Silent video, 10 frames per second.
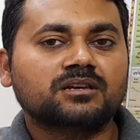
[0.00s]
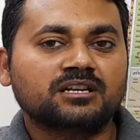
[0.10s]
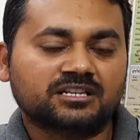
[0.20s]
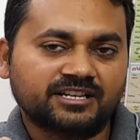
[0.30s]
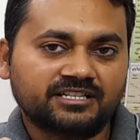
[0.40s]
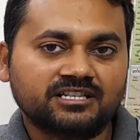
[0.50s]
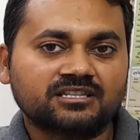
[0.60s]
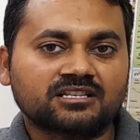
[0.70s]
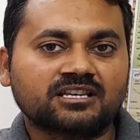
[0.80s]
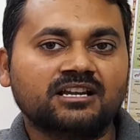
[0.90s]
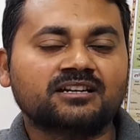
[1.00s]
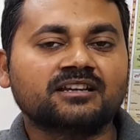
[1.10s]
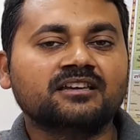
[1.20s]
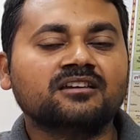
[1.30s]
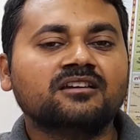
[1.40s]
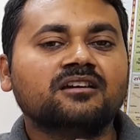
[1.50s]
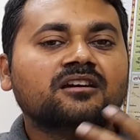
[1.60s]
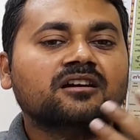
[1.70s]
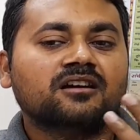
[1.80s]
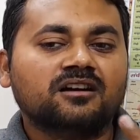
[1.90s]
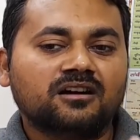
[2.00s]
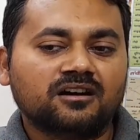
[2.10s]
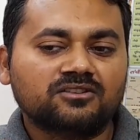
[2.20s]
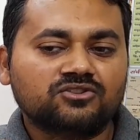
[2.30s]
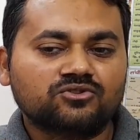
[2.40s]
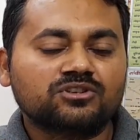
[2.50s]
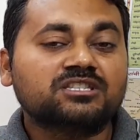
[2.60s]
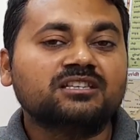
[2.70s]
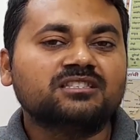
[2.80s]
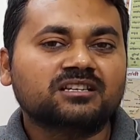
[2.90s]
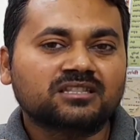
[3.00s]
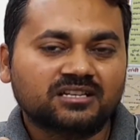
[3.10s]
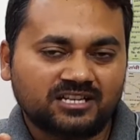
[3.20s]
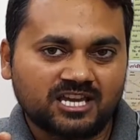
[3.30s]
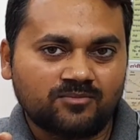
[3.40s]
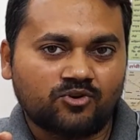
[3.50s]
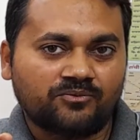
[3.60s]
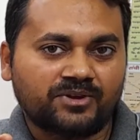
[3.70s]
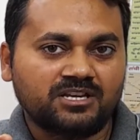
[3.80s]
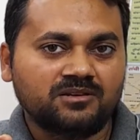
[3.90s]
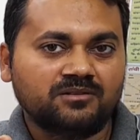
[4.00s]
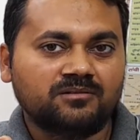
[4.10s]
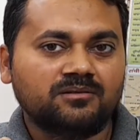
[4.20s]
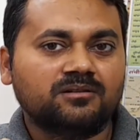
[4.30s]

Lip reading: increasing the salary, changing the name of any